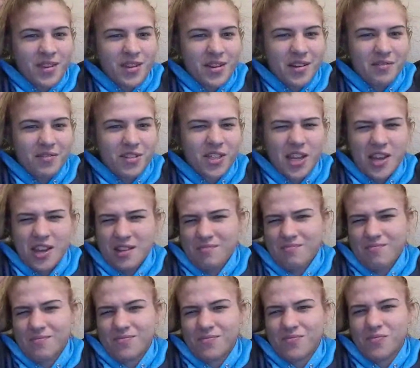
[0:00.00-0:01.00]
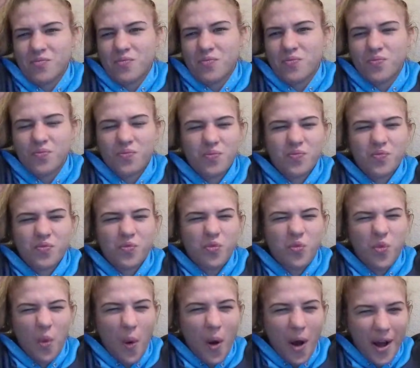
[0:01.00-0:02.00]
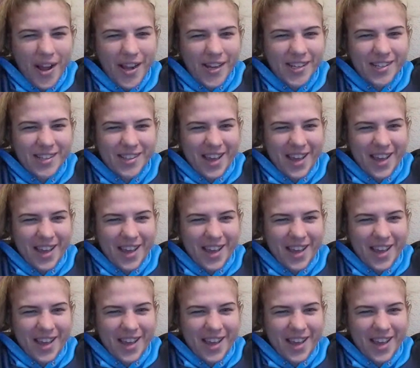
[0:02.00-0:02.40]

And I was like, what?